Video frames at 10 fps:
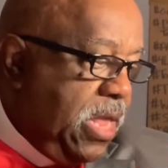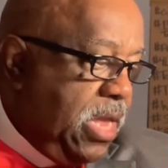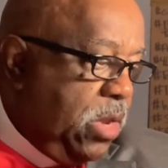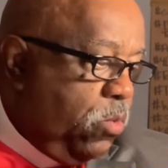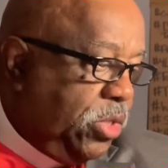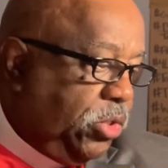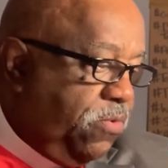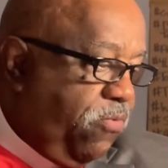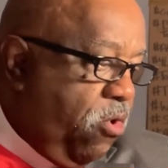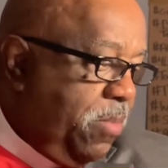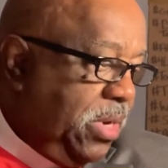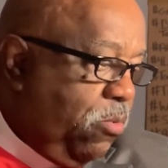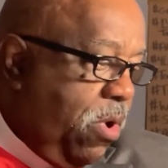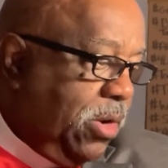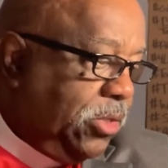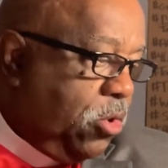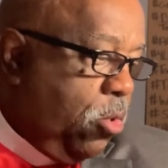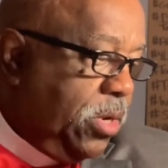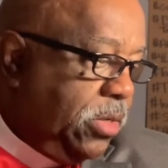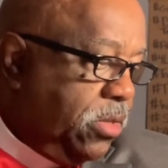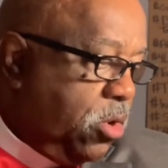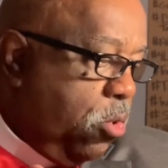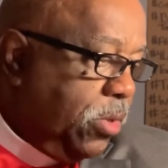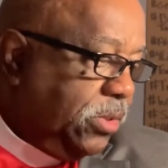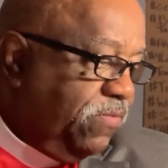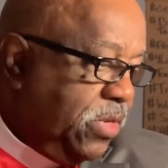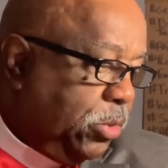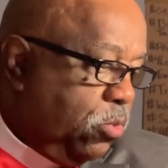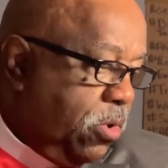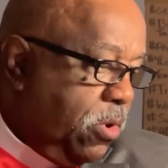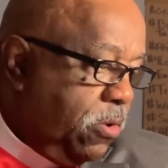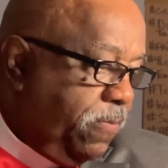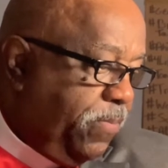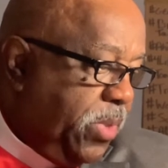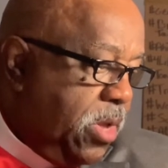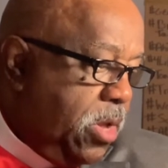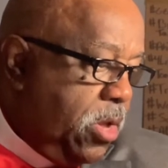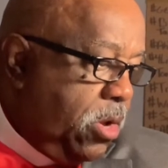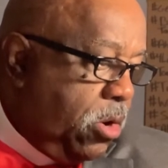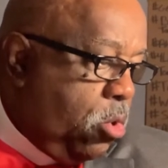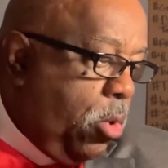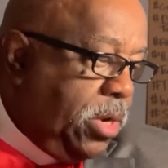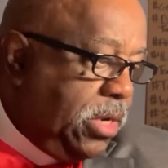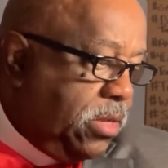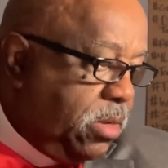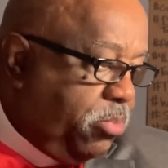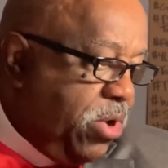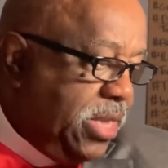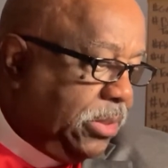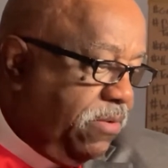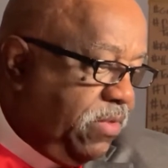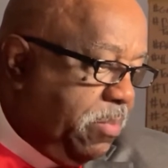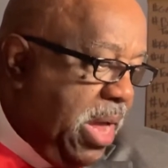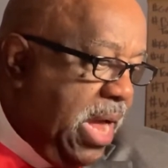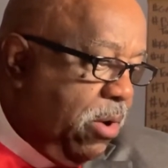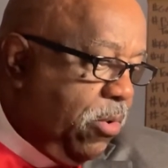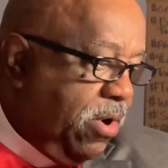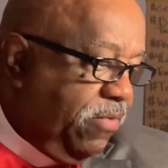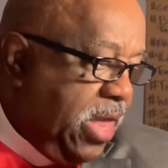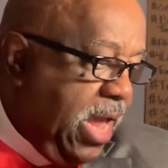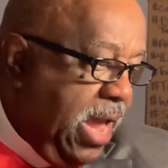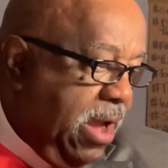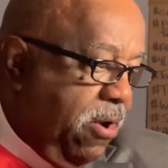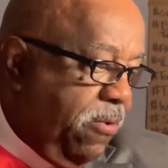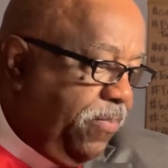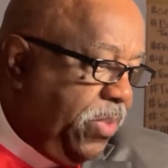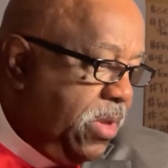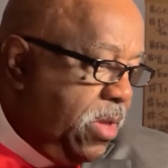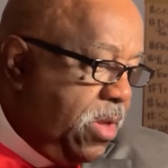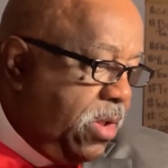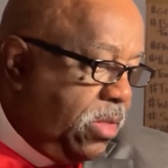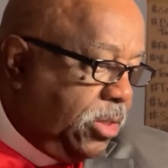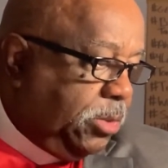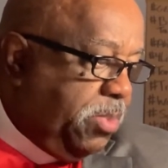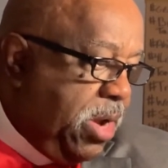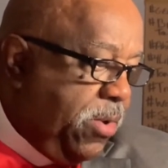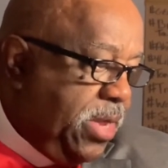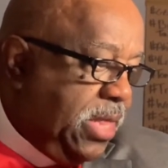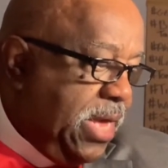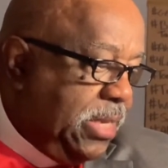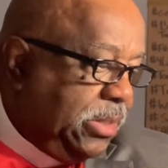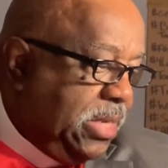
in which you formerly walked according to the course of this world, according to the prince of the power of the air, the spirit that is